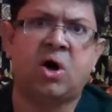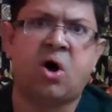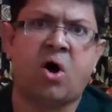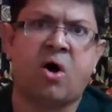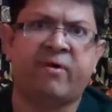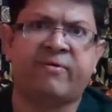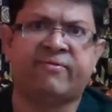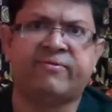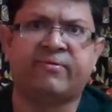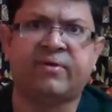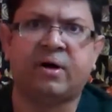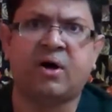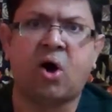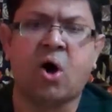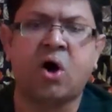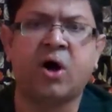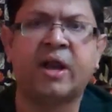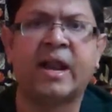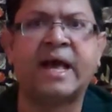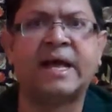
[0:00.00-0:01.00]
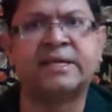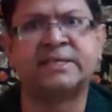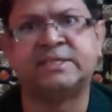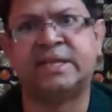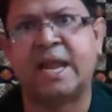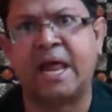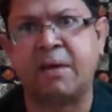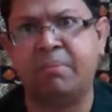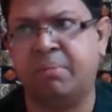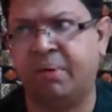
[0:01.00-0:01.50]
of organized
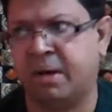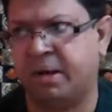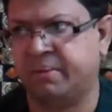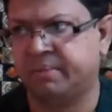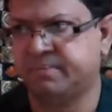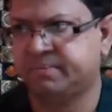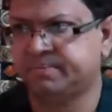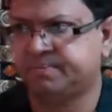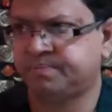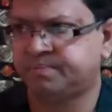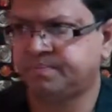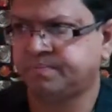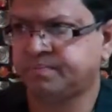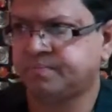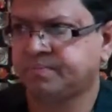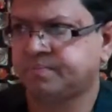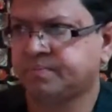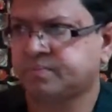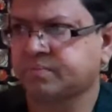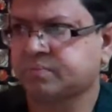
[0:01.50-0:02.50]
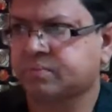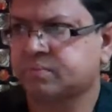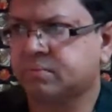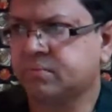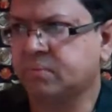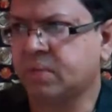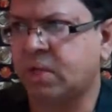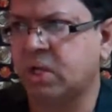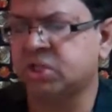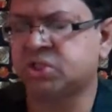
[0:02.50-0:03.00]
labor.
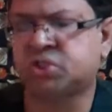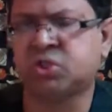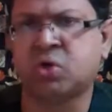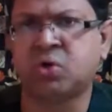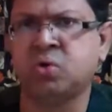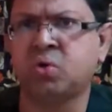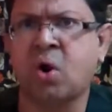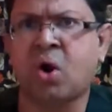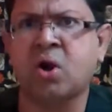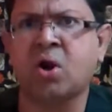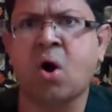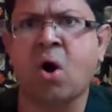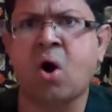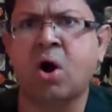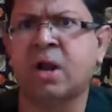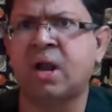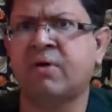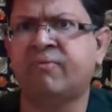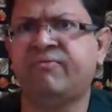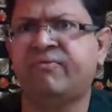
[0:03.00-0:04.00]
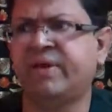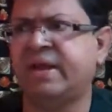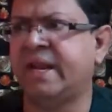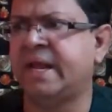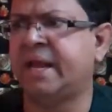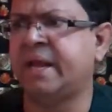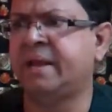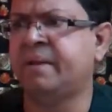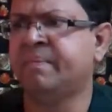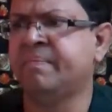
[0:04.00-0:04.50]
So not all are
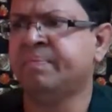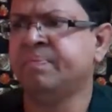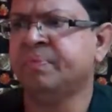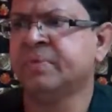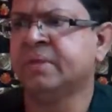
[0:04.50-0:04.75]
winning